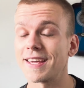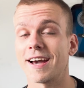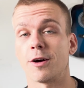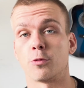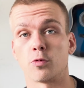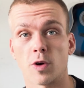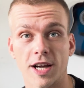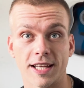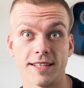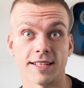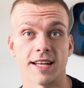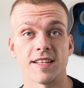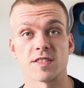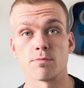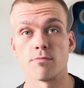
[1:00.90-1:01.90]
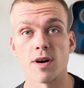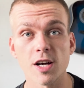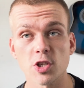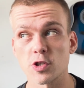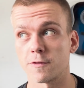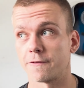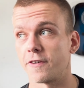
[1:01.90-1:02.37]
at a rate that is
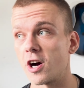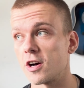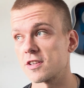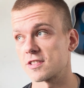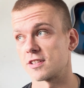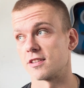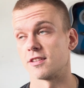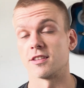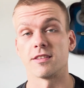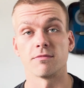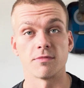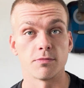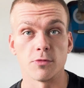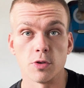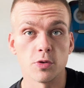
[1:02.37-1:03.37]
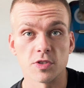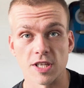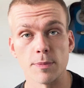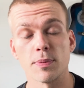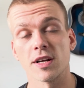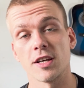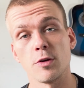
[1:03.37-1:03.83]
much faster than you
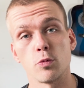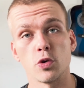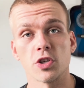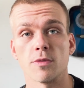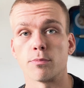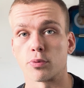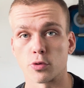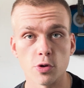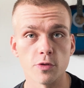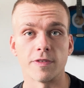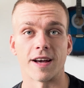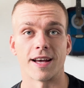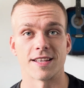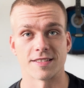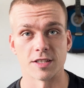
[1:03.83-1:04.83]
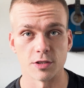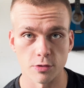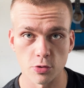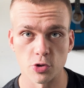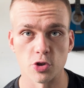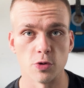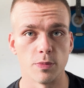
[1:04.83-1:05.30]
typically would improve at as a
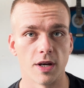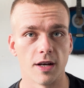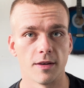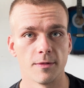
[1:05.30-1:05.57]
YouTuber.